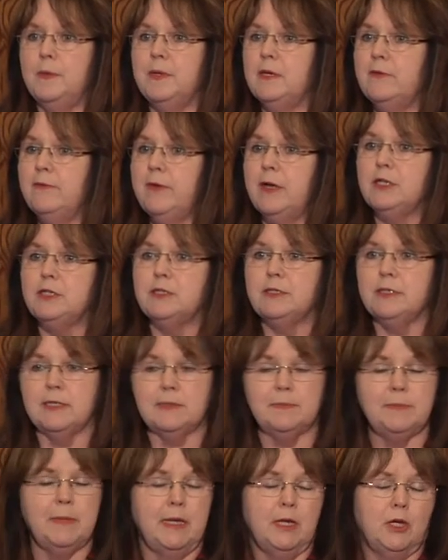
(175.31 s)
and eventually,
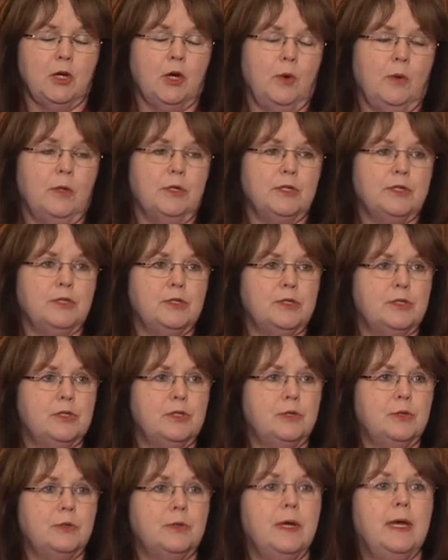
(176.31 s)
as many coalitions
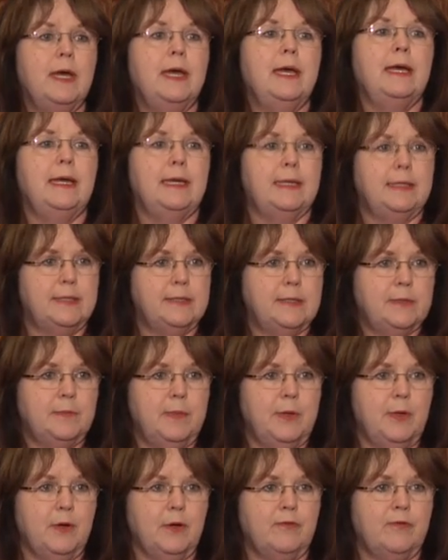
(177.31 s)
do, it
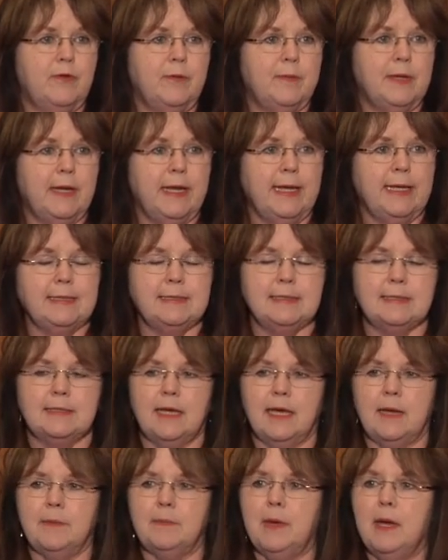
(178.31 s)
disappeared from the
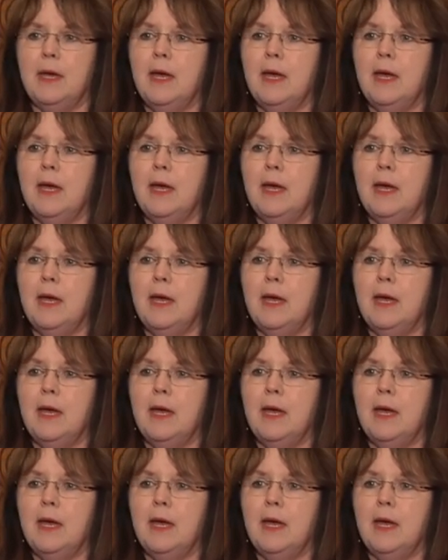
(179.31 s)
landscape.